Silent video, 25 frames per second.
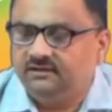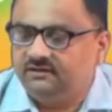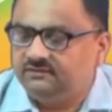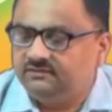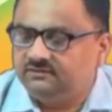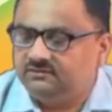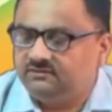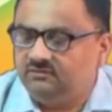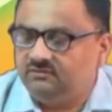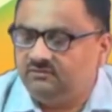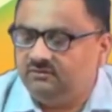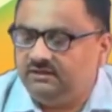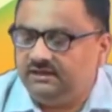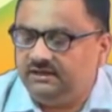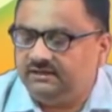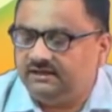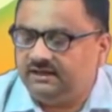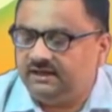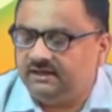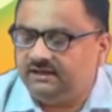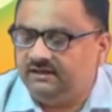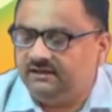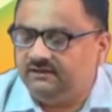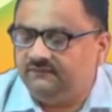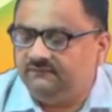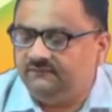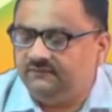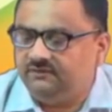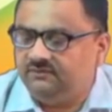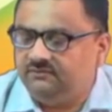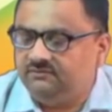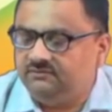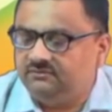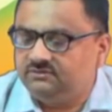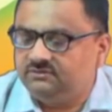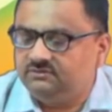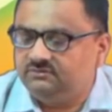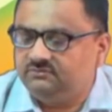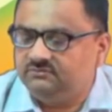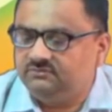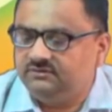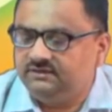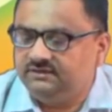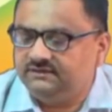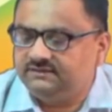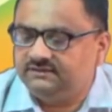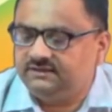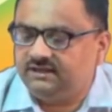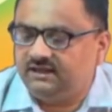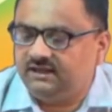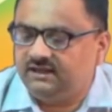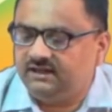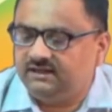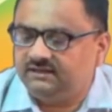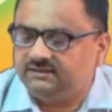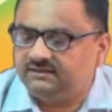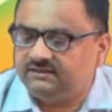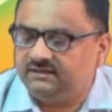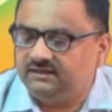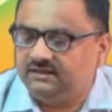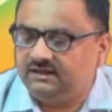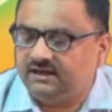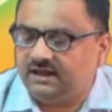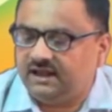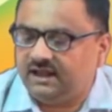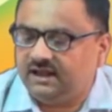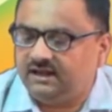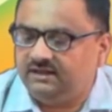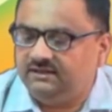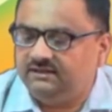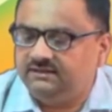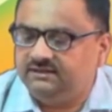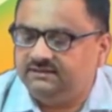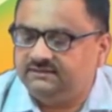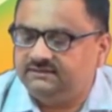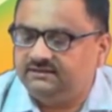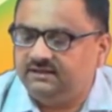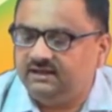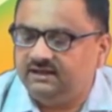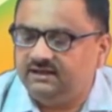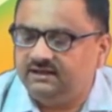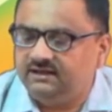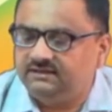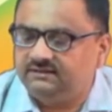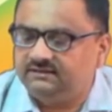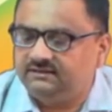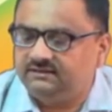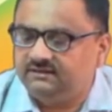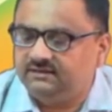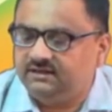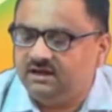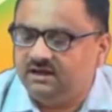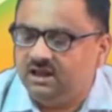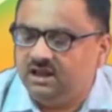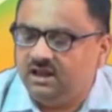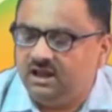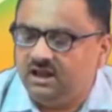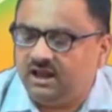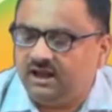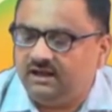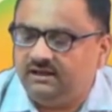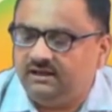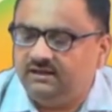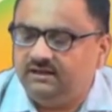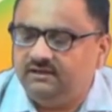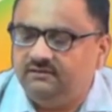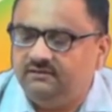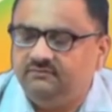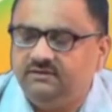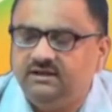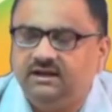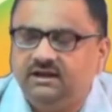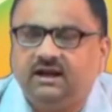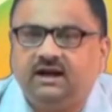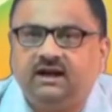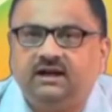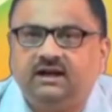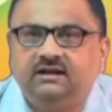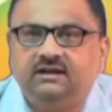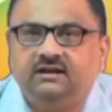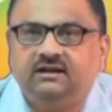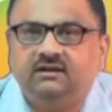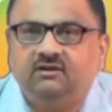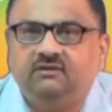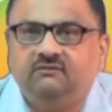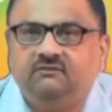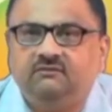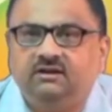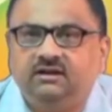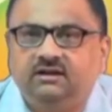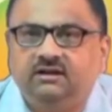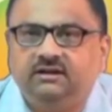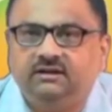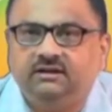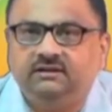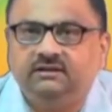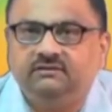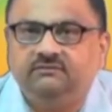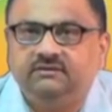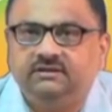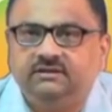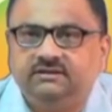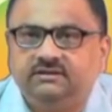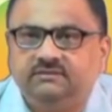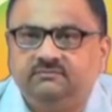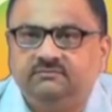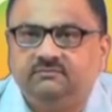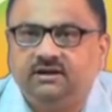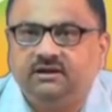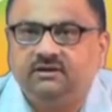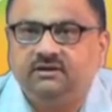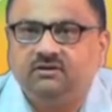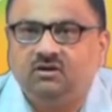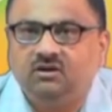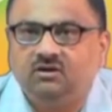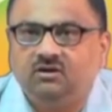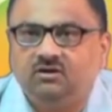So, it can diffuse to this direction and this direction, and then we had a governing equation by